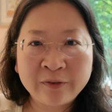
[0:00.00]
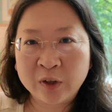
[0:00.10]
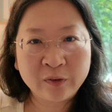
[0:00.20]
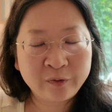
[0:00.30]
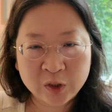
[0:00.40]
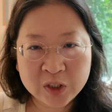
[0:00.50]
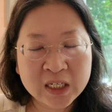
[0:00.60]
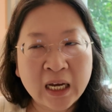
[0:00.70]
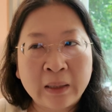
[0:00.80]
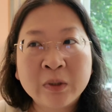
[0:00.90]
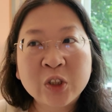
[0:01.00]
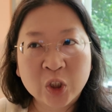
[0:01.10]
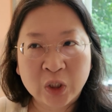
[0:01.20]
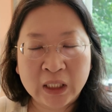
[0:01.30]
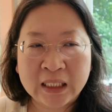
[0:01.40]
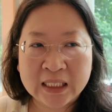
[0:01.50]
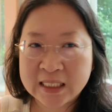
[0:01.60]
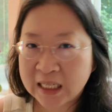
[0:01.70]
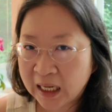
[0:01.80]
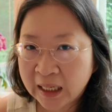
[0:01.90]
for the first time during this
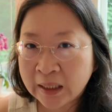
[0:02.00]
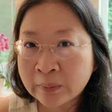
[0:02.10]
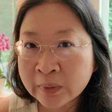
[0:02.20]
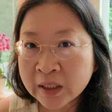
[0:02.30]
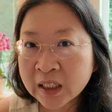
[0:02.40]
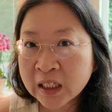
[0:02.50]
time.